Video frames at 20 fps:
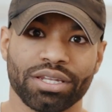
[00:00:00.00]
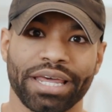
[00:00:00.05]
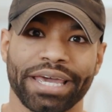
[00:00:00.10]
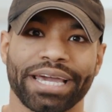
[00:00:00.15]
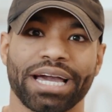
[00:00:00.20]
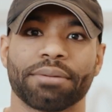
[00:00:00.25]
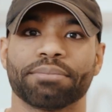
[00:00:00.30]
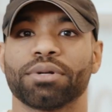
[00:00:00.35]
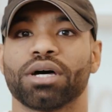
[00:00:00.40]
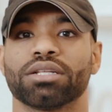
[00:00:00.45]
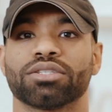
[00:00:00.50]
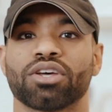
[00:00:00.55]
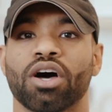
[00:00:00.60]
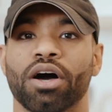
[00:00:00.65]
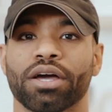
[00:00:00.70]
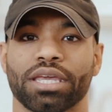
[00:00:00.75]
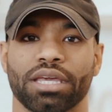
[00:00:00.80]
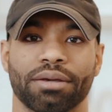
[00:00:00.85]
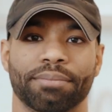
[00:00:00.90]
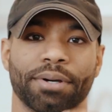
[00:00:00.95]
Like, I'm not
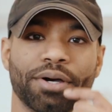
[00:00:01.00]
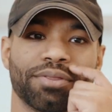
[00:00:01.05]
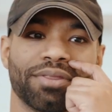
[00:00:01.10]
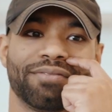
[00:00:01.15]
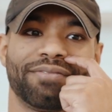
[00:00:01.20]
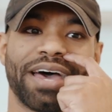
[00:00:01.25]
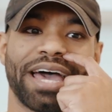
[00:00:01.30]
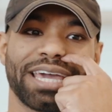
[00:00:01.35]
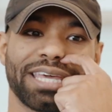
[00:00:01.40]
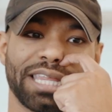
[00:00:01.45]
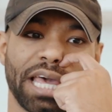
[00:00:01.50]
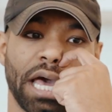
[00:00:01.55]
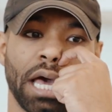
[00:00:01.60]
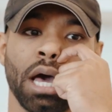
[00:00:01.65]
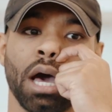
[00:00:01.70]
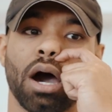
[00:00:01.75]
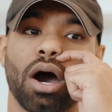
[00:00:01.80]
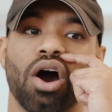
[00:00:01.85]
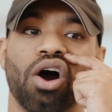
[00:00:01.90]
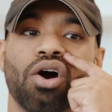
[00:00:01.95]
talking about the fact that,
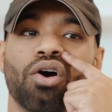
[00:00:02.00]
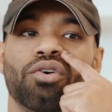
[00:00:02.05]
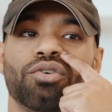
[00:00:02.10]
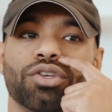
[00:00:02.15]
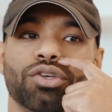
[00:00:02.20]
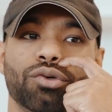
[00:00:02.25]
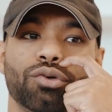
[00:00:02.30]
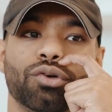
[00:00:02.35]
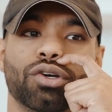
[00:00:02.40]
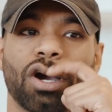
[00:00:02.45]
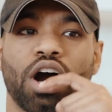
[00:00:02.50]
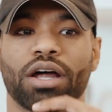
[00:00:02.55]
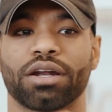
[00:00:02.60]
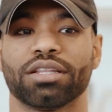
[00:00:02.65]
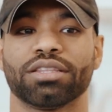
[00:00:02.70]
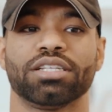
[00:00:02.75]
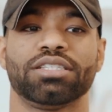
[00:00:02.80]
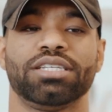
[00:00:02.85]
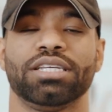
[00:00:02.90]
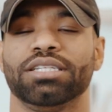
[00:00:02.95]
oh, you got
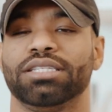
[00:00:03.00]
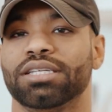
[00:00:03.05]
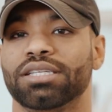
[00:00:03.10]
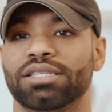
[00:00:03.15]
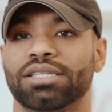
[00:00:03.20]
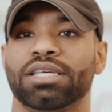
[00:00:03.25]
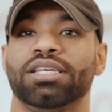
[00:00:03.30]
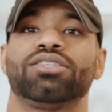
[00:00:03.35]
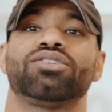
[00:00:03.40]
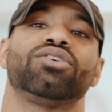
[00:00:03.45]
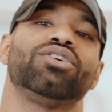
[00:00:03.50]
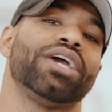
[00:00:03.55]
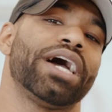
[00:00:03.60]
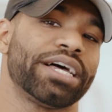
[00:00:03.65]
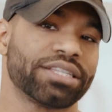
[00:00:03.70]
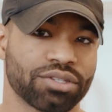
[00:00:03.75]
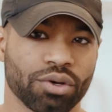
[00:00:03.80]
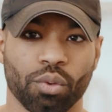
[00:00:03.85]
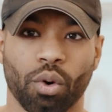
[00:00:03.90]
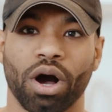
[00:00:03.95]
on the TTC so you
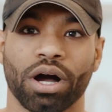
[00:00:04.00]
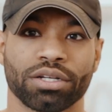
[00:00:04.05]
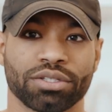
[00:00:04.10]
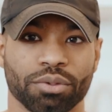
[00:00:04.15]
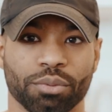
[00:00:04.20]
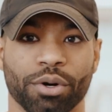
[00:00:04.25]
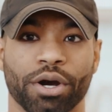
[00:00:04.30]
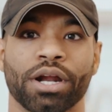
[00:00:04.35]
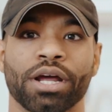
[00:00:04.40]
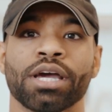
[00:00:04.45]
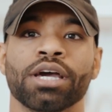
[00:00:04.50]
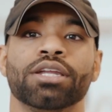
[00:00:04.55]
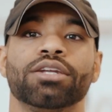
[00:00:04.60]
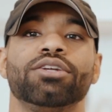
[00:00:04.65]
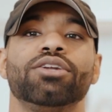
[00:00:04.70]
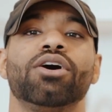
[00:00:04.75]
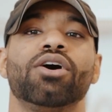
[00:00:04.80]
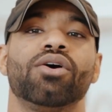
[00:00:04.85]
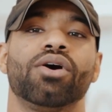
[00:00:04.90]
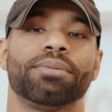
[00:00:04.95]
had to walk to work.
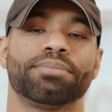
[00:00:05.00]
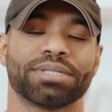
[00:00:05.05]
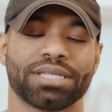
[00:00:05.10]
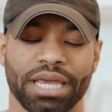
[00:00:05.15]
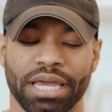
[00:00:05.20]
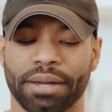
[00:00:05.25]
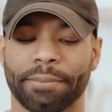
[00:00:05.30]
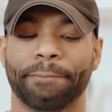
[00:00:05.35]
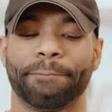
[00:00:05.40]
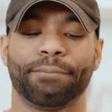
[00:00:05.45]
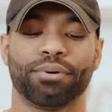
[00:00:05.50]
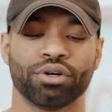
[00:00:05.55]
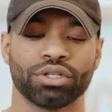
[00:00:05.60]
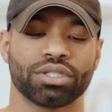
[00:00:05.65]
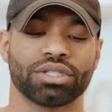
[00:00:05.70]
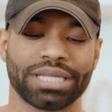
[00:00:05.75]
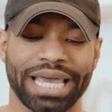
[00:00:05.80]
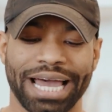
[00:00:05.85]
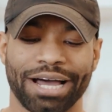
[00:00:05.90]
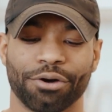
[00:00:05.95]
No, I'm saying
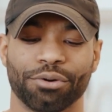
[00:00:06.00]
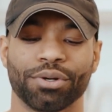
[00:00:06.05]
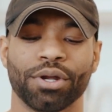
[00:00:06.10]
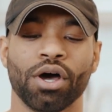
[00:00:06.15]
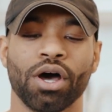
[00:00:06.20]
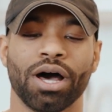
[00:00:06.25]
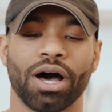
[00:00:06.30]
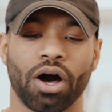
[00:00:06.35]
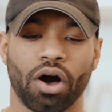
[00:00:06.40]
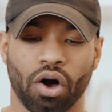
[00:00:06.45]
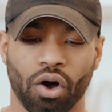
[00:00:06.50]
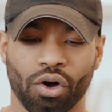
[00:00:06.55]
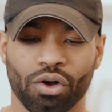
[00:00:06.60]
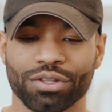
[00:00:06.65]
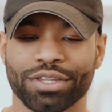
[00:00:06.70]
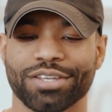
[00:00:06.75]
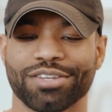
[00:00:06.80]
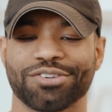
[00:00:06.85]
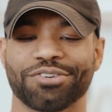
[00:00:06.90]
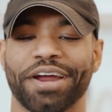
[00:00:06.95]
put down all
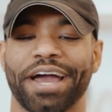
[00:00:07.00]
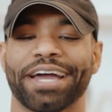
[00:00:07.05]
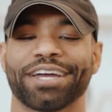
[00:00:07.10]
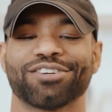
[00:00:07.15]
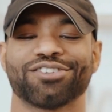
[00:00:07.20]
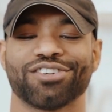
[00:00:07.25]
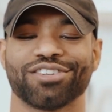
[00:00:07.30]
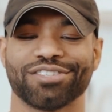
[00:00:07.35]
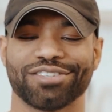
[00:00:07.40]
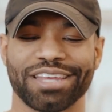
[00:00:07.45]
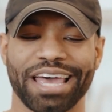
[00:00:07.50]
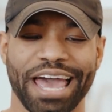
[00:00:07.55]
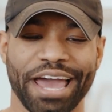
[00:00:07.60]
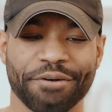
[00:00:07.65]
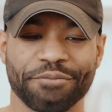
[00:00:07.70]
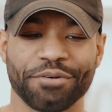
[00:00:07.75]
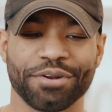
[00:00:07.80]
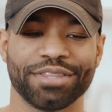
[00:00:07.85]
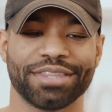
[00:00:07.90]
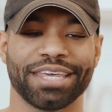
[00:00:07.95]
distractions,
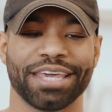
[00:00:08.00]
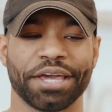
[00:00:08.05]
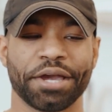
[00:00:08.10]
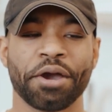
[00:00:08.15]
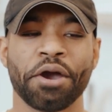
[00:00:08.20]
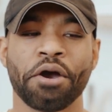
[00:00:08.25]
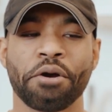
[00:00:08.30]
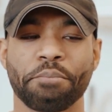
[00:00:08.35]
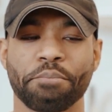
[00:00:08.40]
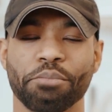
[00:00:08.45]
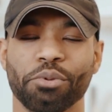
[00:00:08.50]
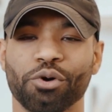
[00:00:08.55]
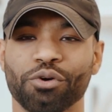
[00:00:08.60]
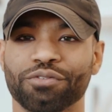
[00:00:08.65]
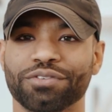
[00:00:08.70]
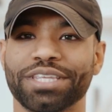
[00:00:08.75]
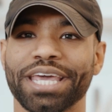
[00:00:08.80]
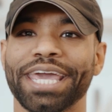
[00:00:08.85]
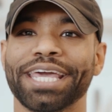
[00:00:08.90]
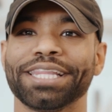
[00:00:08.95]
everything,
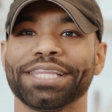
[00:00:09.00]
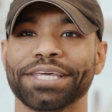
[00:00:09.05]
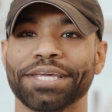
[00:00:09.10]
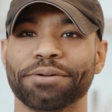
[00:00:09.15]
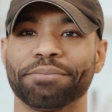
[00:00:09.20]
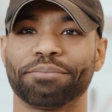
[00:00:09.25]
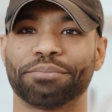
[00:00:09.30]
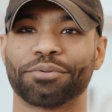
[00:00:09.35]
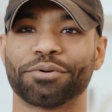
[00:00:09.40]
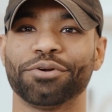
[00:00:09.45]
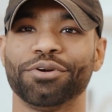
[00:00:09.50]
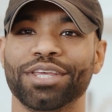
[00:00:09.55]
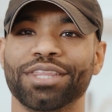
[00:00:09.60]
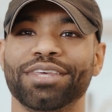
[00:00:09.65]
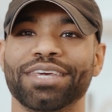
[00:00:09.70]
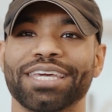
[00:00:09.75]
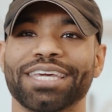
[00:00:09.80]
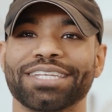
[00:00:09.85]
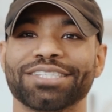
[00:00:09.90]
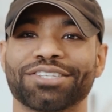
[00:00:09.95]
move daily,
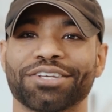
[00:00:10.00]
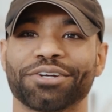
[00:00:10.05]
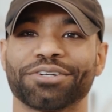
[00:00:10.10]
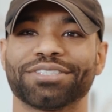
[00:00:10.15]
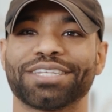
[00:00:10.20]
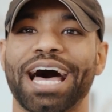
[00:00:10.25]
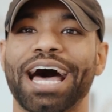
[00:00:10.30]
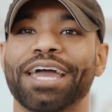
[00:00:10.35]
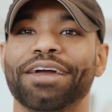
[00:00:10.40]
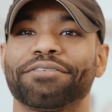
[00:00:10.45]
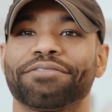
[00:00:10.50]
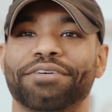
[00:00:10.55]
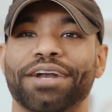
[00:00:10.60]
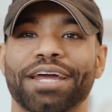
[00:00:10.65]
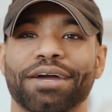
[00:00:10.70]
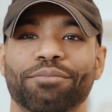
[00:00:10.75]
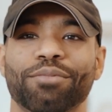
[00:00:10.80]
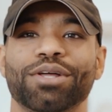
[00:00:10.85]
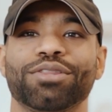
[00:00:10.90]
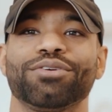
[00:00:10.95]
breathing into your
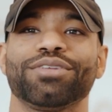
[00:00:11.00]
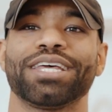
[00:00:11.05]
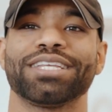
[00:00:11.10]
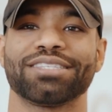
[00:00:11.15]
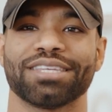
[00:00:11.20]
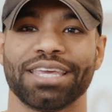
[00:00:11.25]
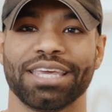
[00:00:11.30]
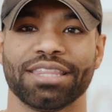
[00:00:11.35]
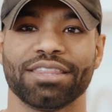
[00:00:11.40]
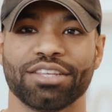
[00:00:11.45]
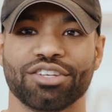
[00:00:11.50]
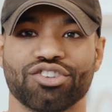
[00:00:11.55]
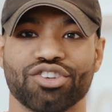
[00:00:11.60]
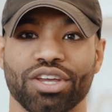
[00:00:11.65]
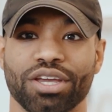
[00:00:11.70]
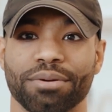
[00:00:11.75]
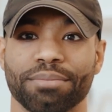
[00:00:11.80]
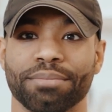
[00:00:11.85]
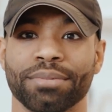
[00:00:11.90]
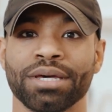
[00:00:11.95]
diaphragm, whether that's in the
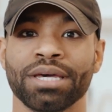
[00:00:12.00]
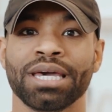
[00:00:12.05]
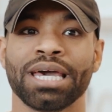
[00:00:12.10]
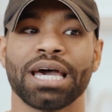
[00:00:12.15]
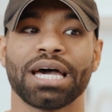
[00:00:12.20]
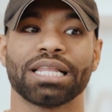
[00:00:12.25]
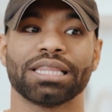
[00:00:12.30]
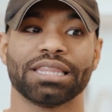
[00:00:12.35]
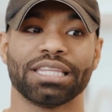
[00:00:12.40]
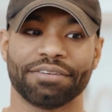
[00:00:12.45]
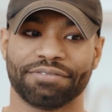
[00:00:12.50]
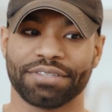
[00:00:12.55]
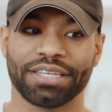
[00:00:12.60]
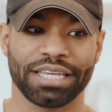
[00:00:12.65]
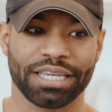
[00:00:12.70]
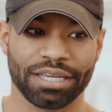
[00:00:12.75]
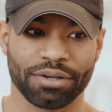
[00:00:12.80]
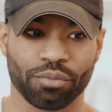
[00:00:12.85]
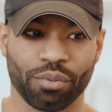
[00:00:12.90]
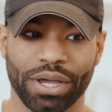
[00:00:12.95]
gym,
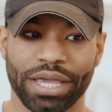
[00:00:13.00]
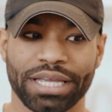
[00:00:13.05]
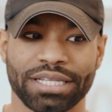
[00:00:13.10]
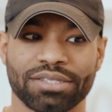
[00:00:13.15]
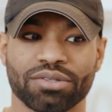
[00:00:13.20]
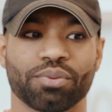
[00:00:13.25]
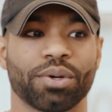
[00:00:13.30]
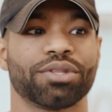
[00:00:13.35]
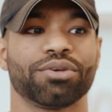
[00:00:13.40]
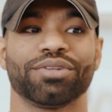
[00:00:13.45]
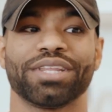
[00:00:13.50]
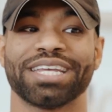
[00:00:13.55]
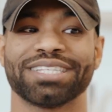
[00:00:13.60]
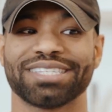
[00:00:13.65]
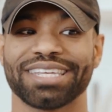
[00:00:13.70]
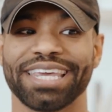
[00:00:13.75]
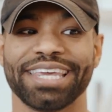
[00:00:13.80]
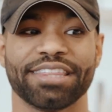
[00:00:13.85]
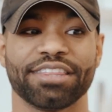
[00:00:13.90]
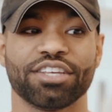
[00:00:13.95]
lifting weights, whether
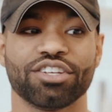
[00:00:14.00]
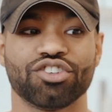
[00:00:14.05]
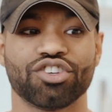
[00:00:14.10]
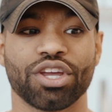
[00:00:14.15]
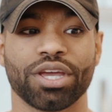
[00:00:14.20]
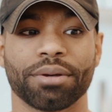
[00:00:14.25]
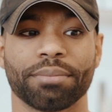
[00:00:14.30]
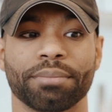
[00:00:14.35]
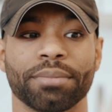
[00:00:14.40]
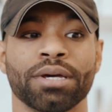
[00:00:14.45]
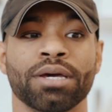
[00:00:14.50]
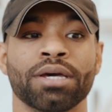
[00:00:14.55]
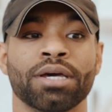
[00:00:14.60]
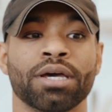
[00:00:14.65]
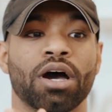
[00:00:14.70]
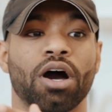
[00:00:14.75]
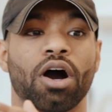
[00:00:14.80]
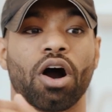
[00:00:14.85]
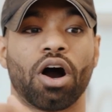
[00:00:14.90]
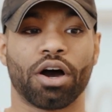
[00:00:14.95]
that's in the gym,
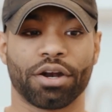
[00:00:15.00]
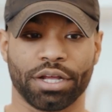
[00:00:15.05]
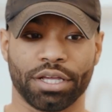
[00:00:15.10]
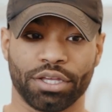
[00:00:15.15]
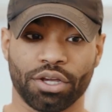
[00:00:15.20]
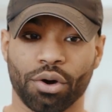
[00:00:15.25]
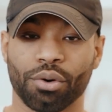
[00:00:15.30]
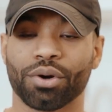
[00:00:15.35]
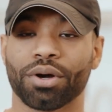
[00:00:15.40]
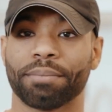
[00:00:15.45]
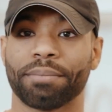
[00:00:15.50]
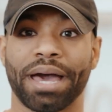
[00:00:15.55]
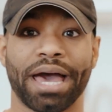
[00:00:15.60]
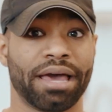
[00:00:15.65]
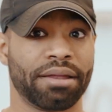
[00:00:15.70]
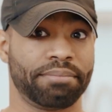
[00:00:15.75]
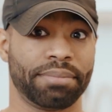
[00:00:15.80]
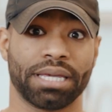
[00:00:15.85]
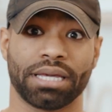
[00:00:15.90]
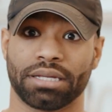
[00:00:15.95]
on a yoga
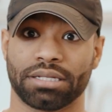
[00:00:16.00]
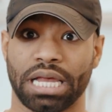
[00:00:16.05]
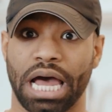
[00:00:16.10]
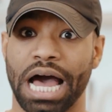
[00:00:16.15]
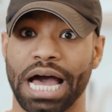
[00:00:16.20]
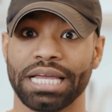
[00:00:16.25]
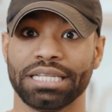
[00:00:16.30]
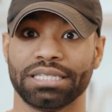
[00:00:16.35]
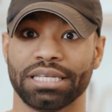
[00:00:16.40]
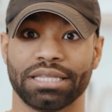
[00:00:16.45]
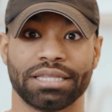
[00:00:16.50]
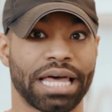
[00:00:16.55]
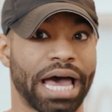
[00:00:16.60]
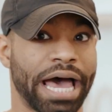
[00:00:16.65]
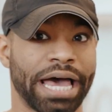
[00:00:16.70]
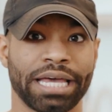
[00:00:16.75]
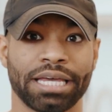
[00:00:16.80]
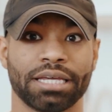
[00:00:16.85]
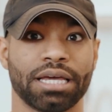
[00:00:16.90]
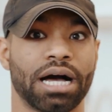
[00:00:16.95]
mat, because I did
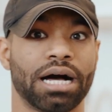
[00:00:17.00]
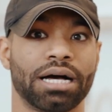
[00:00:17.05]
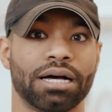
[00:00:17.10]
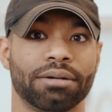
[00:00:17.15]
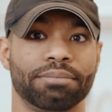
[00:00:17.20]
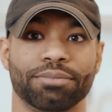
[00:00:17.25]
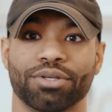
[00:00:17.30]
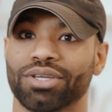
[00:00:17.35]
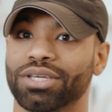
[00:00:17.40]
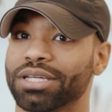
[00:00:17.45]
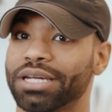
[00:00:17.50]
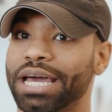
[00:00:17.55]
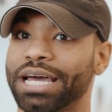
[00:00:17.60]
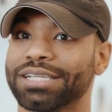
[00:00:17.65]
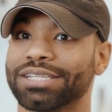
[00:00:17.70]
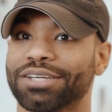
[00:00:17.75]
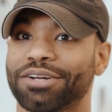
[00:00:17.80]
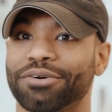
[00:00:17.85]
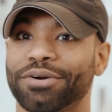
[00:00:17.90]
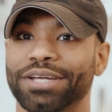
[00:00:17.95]
that. You can
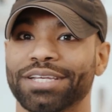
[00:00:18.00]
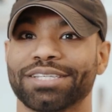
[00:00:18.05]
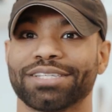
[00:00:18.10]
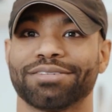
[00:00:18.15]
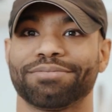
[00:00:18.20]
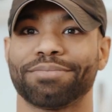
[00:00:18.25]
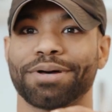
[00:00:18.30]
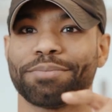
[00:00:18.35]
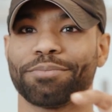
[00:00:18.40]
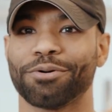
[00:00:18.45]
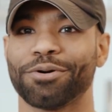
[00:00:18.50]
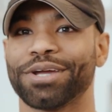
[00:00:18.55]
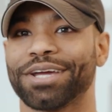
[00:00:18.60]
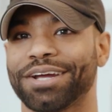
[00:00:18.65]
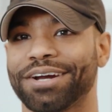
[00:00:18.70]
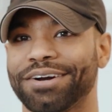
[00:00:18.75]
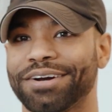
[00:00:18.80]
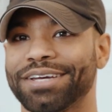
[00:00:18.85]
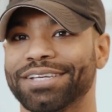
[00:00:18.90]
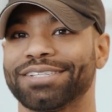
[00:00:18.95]
ask Chris, my boy
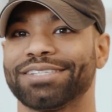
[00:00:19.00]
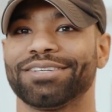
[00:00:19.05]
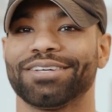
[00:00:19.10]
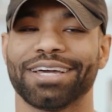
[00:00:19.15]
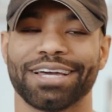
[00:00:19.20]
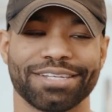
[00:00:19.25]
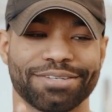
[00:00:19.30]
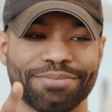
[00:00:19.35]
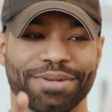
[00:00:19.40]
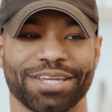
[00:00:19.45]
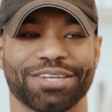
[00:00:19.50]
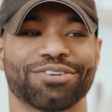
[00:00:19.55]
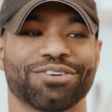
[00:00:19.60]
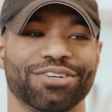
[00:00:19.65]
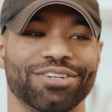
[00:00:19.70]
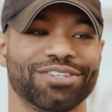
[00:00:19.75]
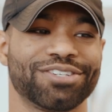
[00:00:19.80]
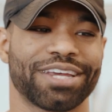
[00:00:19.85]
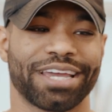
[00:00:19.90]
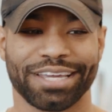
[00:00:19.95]
Chris. You guys make sure
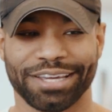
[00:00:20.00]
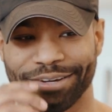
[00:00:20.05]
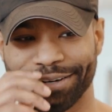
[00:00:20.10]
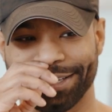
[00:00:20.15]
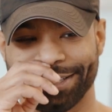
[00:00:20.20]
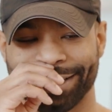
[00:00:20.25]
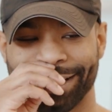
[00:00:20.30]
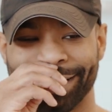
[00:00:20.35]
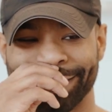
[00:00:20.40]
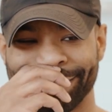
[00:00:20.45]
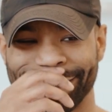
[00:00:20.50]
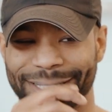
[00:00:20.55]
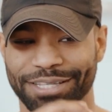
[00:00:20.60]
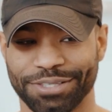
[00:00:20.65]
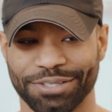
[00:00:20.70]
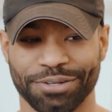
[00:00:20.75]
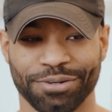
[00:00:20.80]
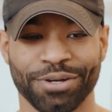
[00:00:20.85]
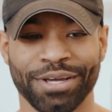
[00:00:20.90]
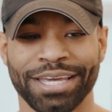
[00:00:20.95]
you check out his content
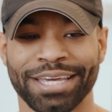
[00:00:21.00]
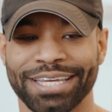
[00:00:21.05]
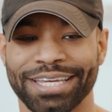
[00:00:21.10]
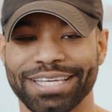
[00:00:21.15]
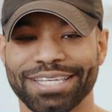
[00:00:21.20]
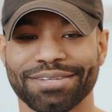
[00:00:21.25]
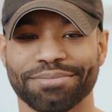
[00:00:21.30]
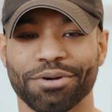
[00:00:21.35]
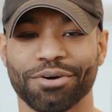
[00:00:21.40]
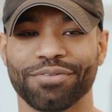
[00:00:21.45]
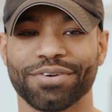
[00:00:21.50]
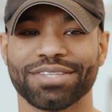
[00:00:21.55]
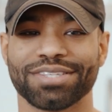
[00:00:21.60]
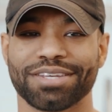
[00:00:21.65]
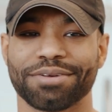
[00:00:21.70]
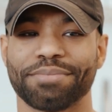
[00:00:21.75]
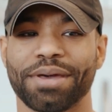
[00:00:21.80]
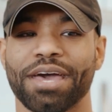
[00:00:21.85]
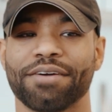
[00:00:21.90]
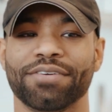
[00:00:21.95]
too. He's moving
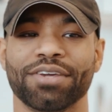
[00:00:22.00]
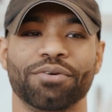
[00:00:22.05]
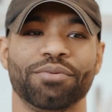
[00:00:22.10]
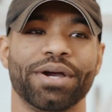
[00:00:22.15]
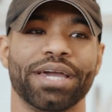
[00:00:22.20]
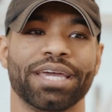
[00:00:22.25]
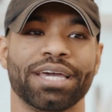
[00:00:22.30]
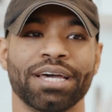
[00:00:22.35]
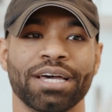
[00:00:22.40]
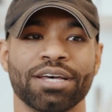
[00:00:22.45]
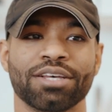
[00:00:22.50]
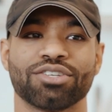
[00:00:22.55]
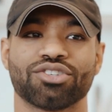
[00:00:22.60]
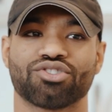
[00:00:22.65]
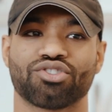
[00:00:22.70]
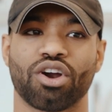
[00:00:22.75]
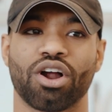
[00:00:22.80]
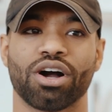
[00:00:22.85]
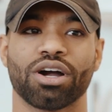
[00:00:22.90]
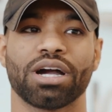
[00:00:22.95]
some heavy weight.
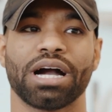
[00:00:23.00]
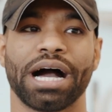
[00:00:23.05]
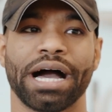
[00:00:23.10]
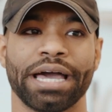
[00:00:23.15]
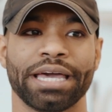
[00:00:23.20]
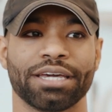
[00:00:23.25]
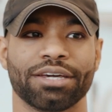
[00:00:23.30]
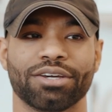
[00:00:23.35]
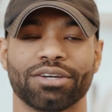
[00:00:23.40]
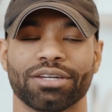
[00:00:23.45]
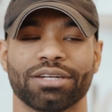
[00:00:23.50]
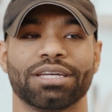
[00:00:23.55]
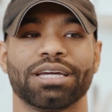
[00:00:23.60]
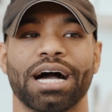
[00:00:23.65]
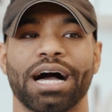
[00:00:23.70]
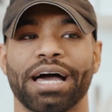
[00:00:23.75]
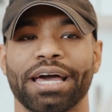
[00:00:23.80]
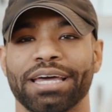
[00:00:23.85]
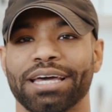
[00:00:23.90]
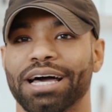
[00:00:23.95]
Strong guy, good
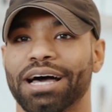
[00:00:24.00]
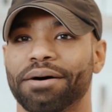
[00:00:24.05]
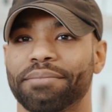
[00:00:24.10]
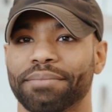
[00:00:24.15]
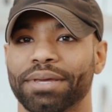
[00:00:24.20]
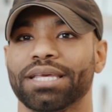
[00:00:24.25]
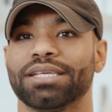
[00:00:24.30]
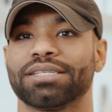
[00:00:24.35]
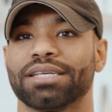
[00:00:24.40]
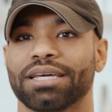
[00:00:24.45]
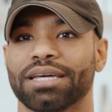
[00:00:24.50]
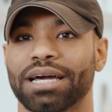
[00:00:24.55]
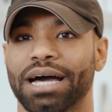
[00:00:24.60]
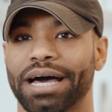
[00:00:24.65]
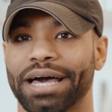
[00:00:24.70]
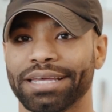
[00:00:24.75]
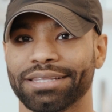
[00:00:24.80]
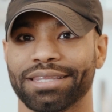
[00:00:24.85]
guy, amazing guy.